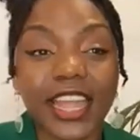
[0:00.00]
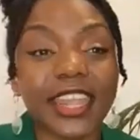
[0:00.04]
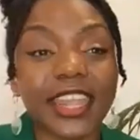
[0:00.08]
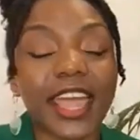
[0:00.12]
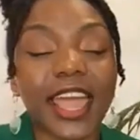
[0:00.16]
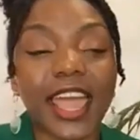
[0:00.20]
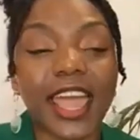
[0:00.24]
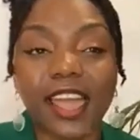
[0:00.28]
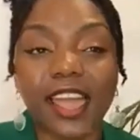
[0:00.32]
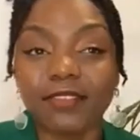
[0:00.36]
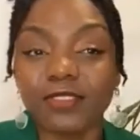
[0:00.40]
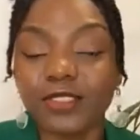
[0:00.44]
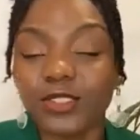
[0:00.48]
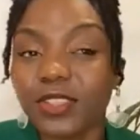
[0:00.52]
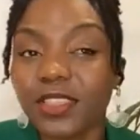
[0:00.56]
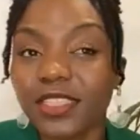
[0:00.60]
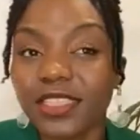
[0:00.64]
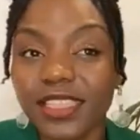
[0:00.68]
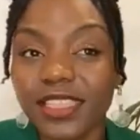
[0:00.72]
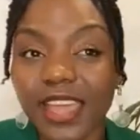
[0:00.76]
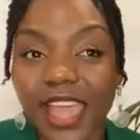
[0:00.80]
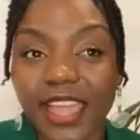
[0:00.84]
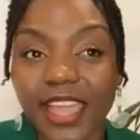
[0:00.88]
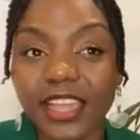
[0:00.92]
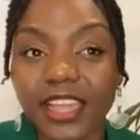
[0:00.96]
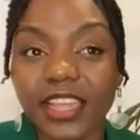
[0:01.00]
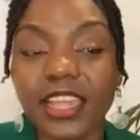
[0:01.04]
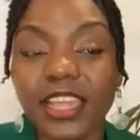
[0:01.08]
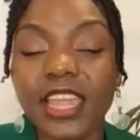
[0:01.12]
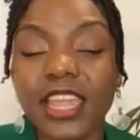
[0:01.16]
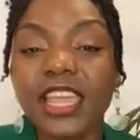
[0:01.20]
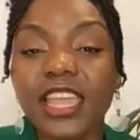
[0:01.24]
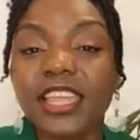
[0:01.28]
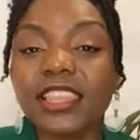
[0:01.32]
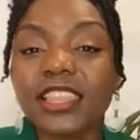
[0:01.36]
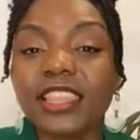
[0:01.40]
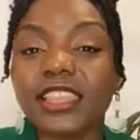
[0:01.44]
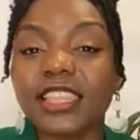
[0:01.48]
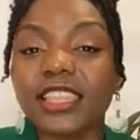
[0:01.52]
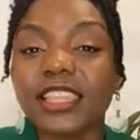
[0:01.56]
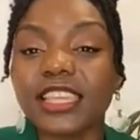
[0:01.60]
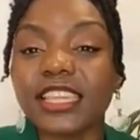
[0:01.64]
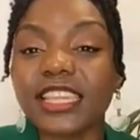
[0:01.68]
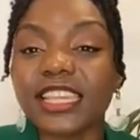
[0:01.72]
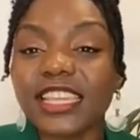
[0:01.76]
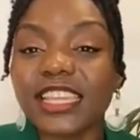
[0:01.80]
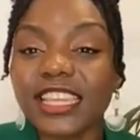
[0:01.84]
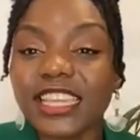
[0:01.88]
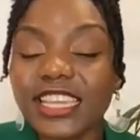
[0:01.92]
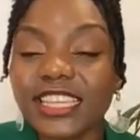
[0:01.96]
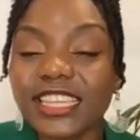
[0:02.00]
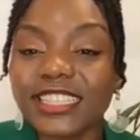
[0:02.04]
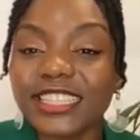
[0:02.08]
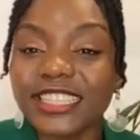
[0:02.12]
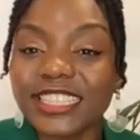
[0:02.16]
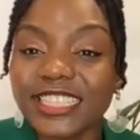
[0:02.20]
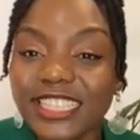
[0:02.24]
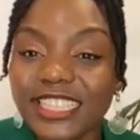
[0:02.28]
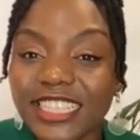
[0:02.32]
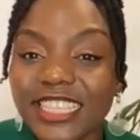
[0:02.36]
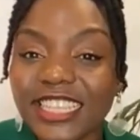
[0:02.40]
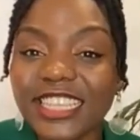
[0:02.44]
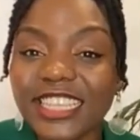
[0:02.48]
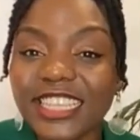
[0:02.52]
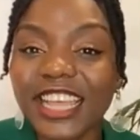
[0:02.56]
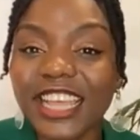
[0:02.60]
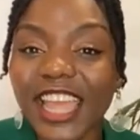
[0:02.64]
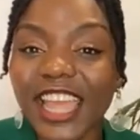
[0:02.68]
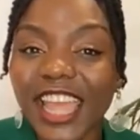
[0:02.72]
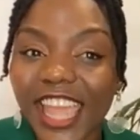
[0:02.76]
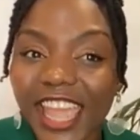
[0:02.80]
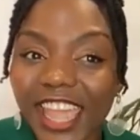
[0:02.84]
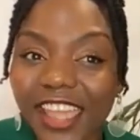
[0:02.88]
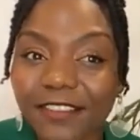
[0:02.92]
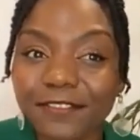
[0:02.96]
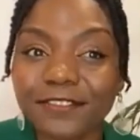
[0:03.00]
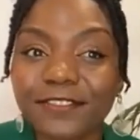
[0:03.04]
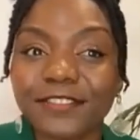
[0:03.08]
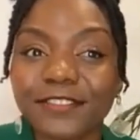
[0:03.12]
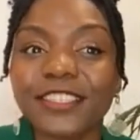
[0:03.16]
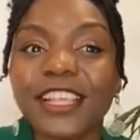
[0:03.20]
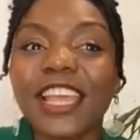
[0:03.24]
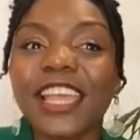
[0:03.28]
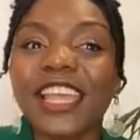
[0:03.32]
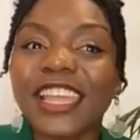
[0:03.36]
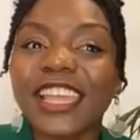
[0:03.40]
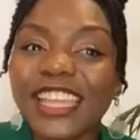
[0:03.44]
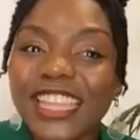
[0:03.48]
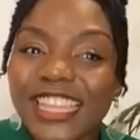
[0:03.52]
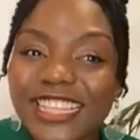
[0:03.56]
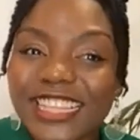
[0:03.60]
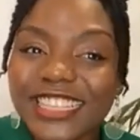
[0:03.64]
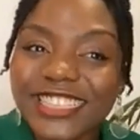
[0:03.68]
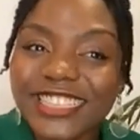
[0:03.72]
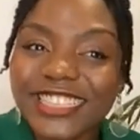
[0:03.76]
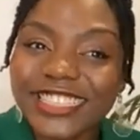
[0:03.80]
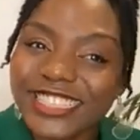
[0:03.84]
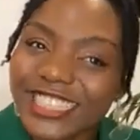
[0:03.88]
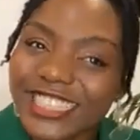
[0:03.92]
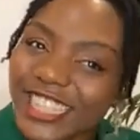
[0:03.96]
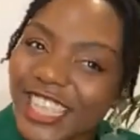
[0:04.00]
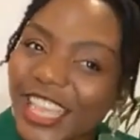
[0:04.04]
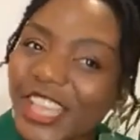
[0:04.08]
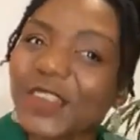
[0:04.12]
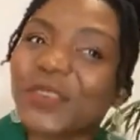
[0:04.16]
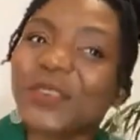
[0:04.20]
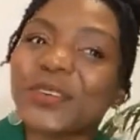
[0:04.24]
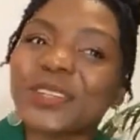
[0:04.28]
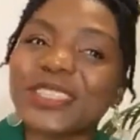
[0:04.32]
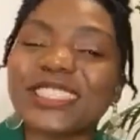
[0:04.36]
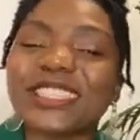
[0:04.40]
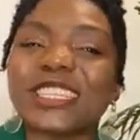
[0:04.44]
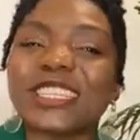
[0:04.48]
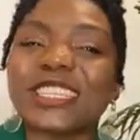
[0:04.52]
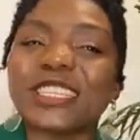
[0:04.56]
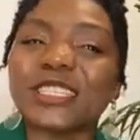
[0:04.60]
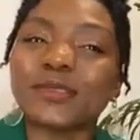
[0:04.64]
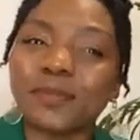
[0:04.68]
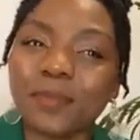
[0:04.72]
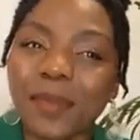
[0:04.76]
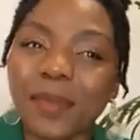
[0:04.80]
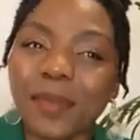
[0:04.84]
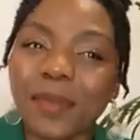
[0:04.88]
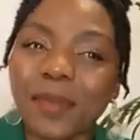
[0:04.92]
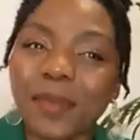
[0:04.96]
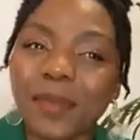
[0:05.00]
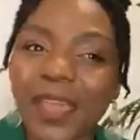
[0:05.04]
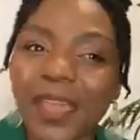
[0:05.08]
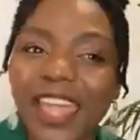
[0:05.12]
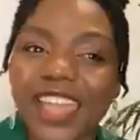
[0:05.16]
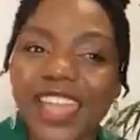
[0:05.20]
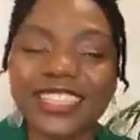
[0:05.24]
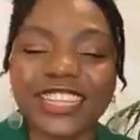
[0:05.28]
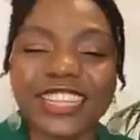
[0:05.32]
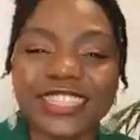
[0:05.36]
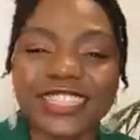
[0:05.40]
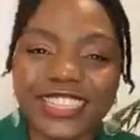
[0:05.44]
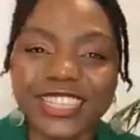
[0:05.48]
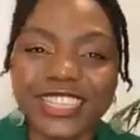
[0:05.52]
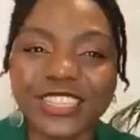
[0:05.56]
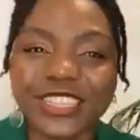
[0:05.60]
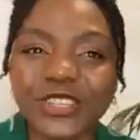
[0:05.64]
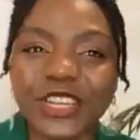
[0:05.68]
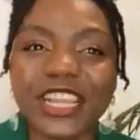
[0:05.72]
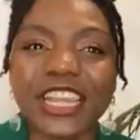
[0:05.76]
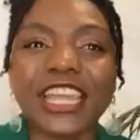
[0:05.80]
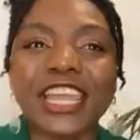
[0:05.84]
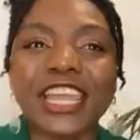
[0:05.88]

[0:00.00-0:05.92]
and I have to thank the ETFs EasyEquities page. It's literally